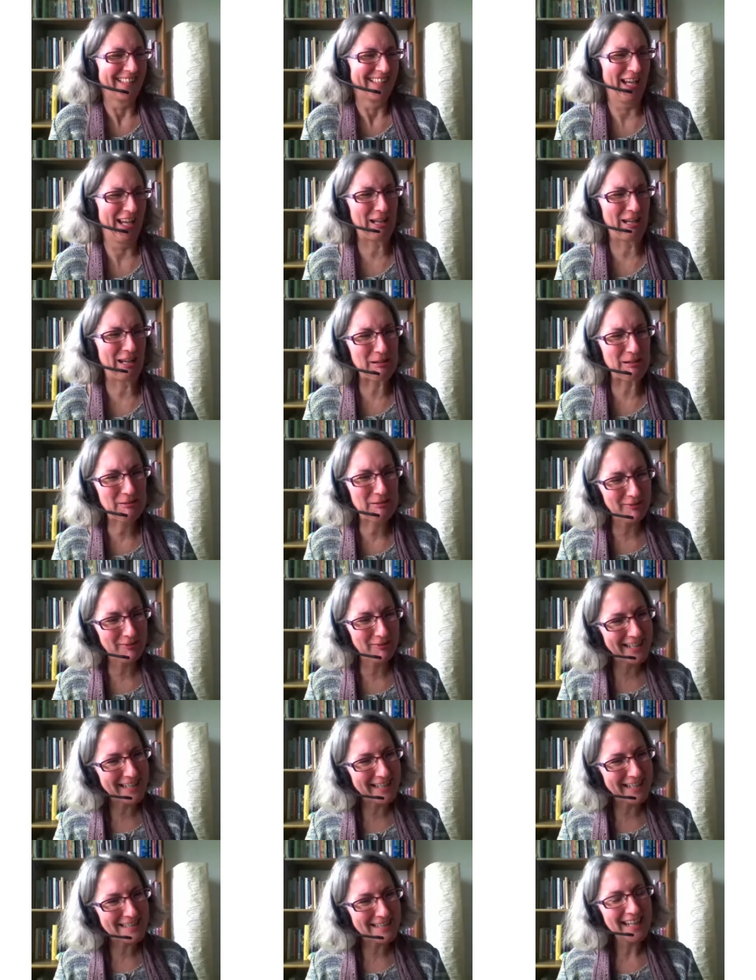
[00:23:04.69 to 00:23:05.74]
like
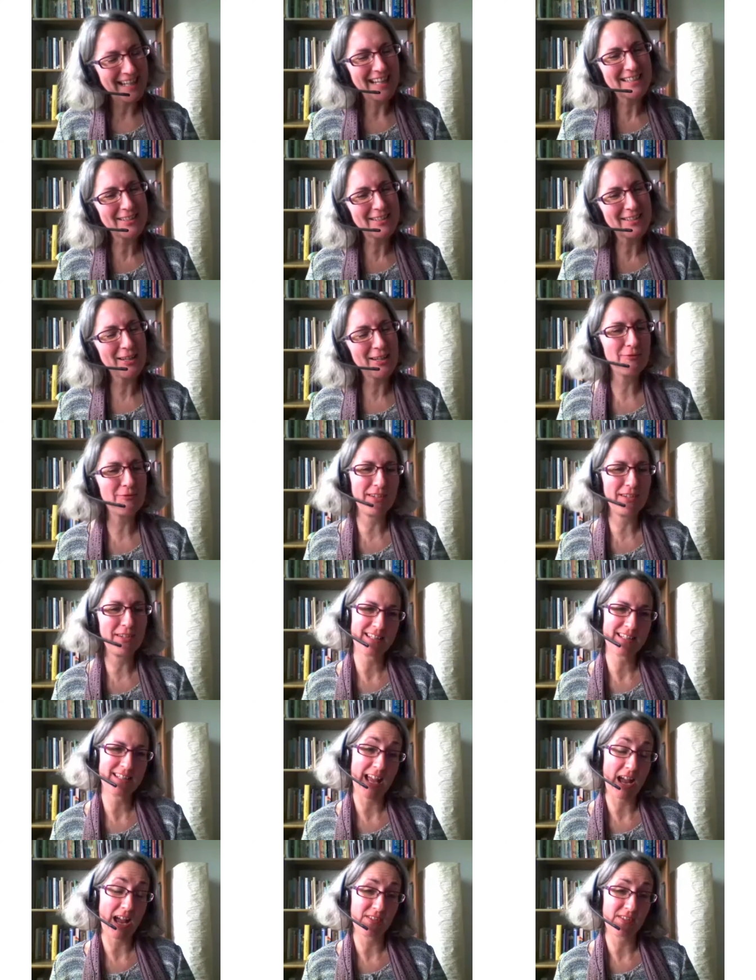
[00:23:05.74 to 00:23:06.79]
agreed
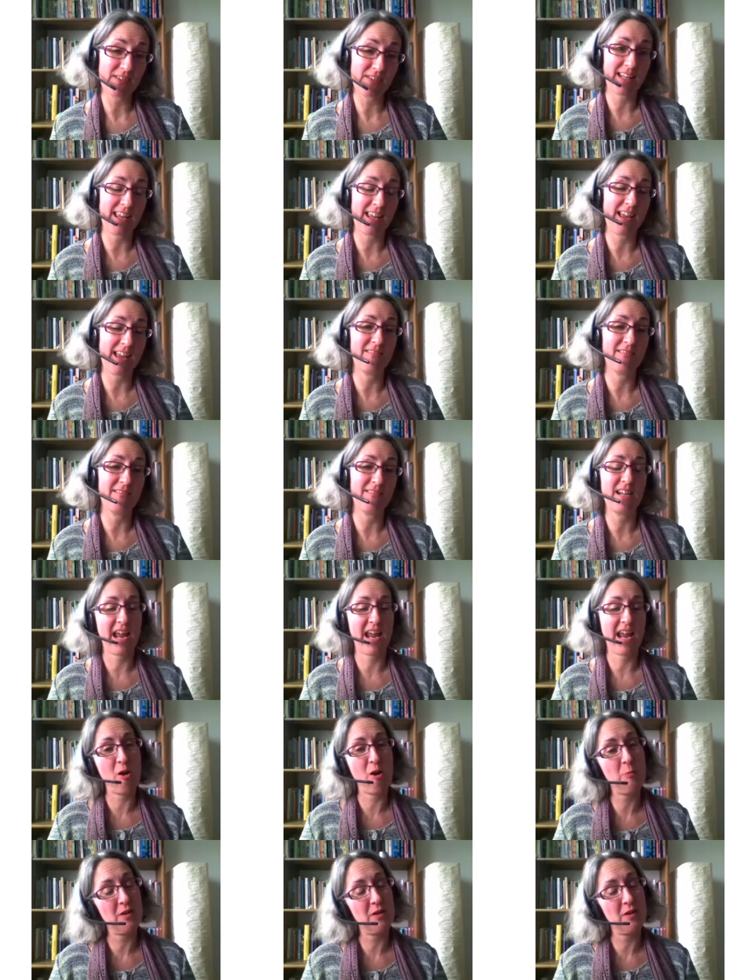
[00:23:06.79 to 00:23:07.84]
to have us here and
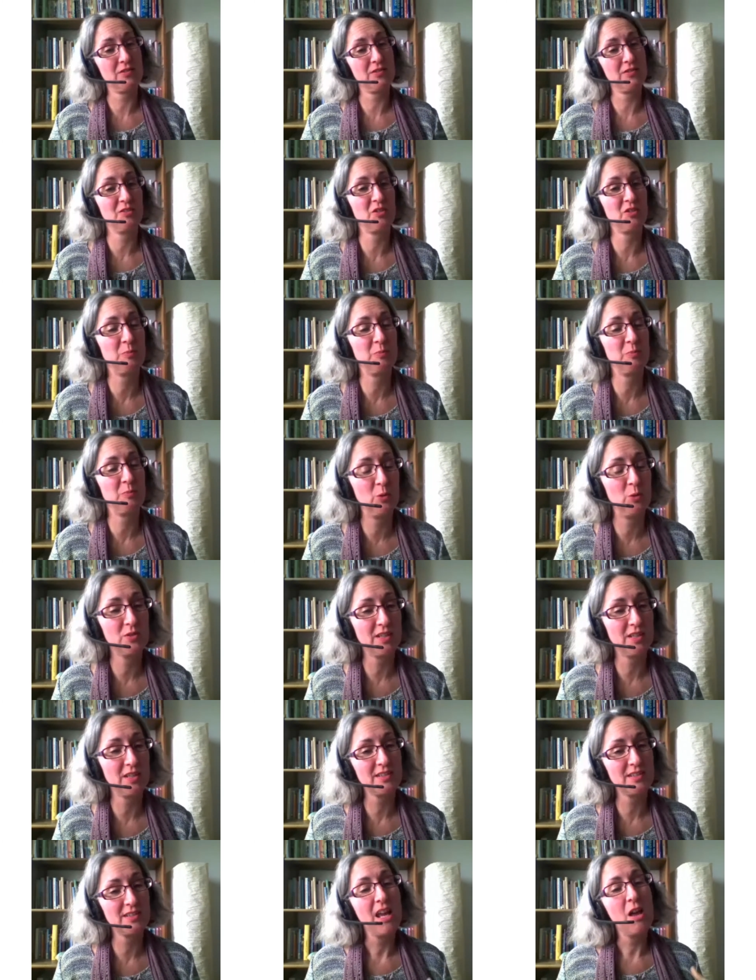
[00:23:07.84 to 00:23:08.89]
help us and support
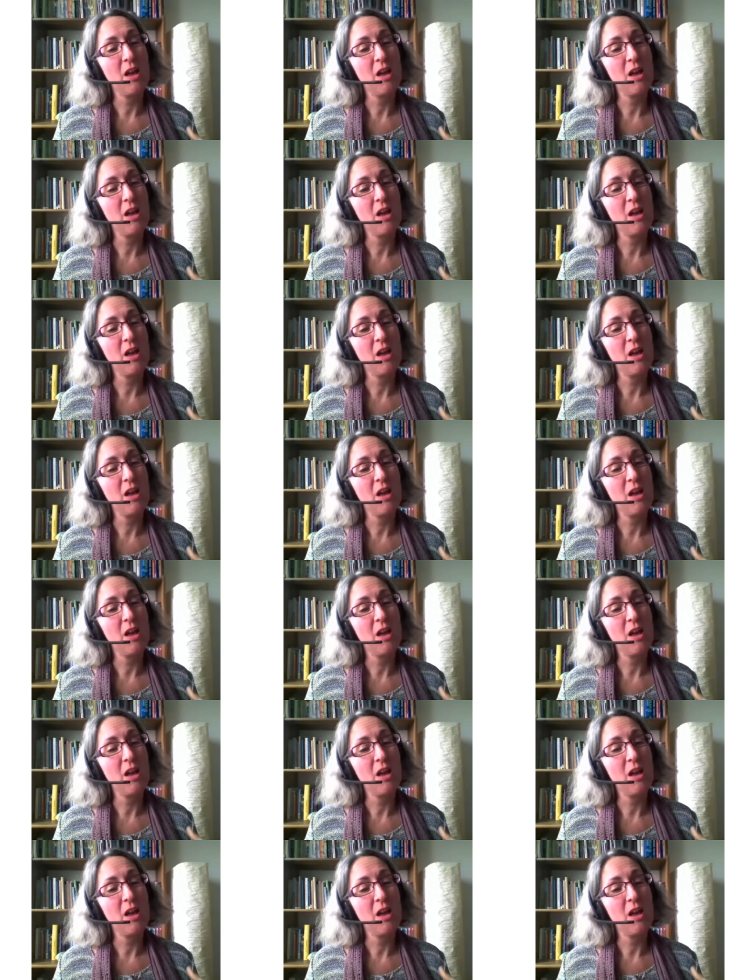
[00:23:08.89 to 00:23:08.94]
us